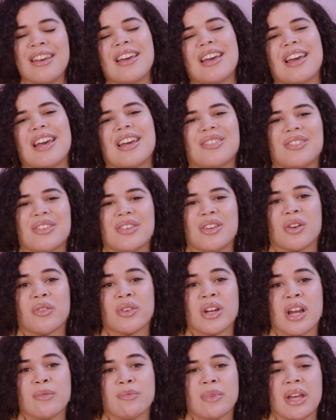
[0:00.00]
if you know
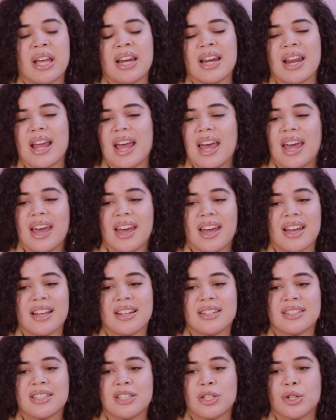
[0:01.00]
what I mean.
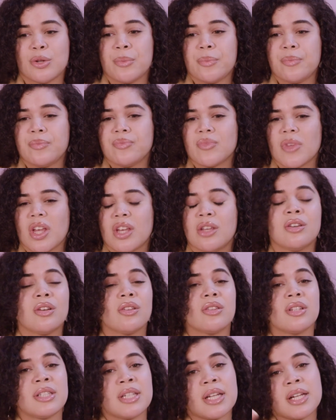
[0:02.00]
And
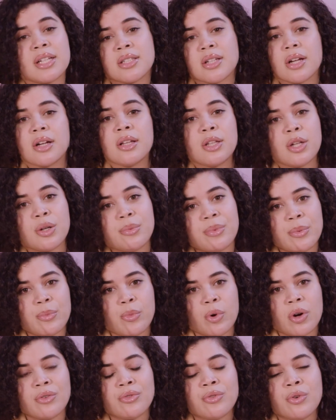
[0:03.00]
the tickets are a little bit
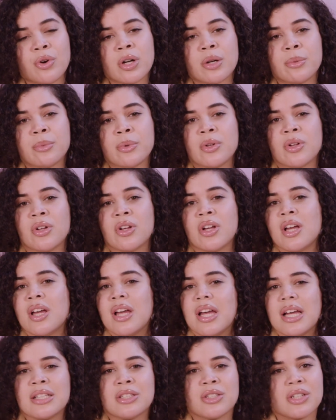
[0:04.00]
more affordable.
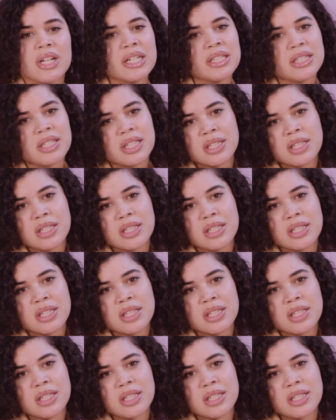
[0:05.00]
It's great to